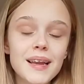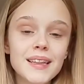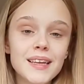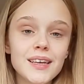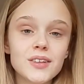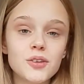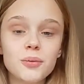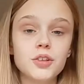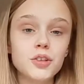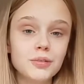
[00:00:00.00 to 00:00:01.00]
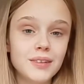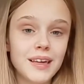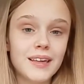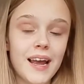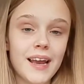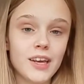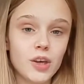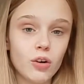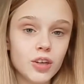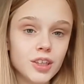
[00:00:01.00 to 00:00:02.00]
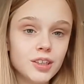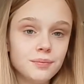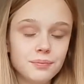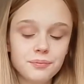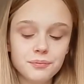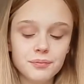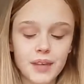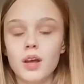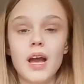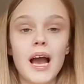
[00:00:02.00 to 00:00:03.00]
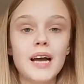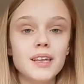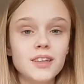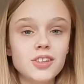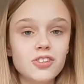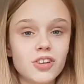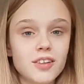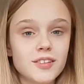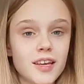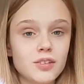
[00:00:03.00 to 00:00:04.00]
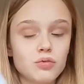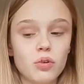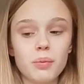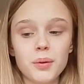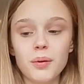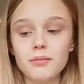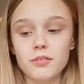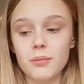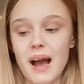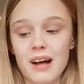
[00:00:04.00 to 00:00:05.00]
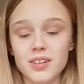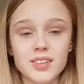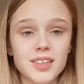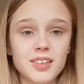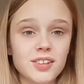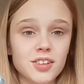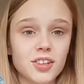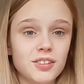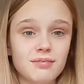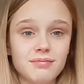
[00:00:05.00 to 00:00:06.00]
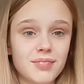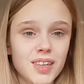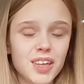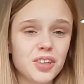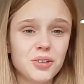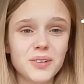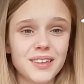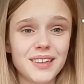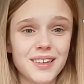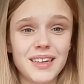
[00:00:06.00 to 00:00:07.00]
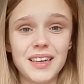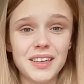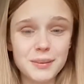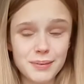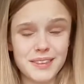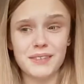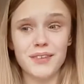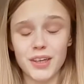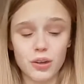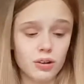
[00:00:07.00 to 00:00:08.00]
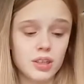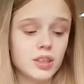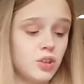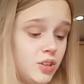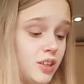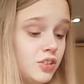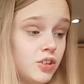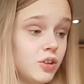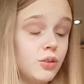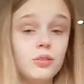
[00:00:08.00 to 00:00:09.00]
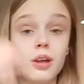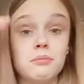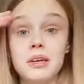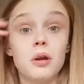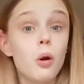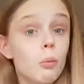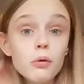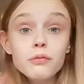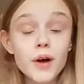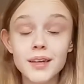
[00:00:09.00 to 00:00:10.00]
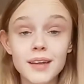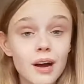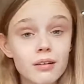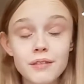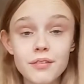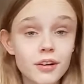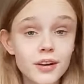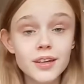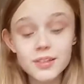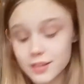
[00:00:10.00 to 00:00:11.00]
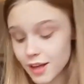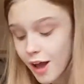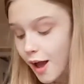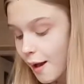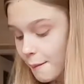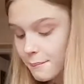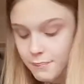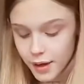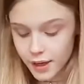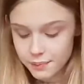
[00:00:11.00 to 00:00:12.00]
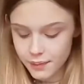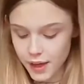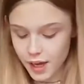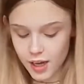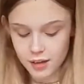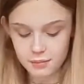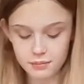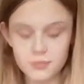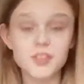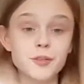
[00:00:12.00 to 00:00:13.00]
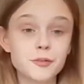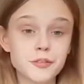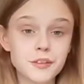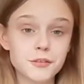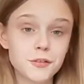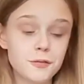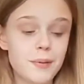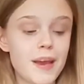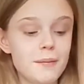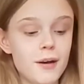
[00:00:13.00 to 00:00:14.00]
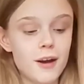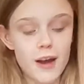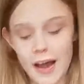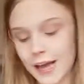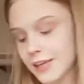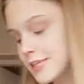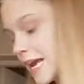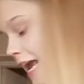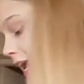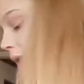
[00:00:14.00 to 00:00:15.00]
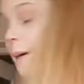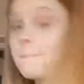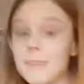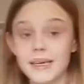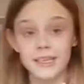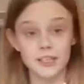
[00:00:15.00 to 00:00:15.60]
these, you'll need a yogurt. And this is just a strawberry one from Aldi, so I don't think there's any like specific yogurt that you need to use. I mean, we'll find out if there is. But some greaseproof paper and a baking